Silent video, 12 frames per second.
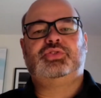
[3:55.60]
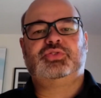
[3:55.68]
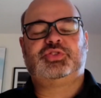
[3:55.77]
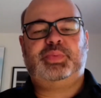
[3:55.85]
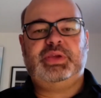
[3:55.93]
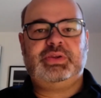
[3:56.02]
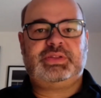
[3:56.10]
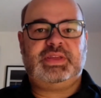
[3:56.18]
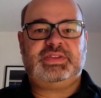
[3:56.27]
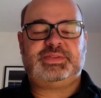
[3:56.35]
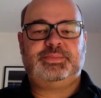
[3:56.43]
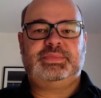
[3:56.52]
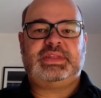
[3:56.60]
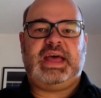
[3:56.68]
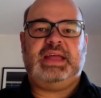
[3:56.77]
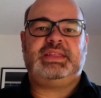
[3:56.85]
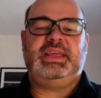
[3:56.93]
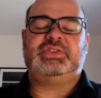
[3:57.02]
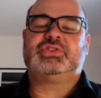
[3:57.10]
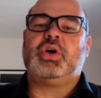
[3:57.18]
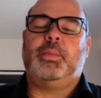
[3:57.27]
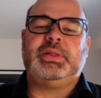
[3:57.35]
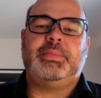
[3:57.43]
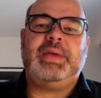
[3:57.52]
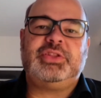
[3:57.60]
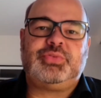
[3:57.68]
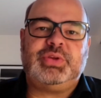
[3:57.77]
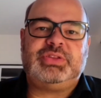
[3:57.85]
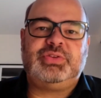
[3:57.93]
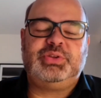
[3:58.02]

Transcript: to Spiritism that is complementary